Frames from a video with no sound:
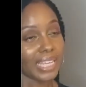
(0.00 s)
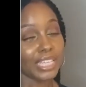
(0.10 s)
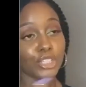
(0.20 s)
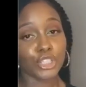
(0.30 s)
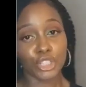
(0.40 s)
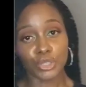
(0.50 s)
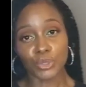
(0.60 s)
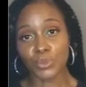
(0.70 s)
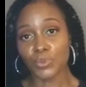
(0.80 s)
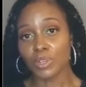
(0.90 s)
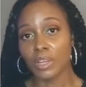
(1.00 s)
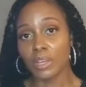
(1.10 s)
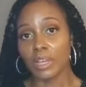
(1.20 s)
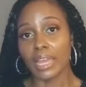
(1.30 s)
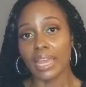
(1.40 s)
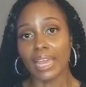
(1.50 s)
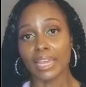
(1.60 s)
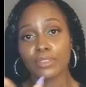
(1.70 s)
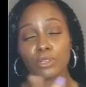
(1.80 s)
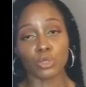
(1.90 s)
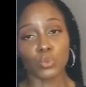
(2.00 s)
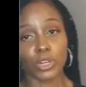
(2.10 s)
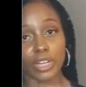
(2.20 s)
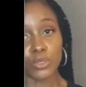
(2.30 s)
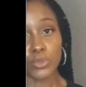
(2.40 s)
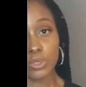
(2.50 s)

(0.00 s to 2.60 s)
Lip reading: in June, and those workouts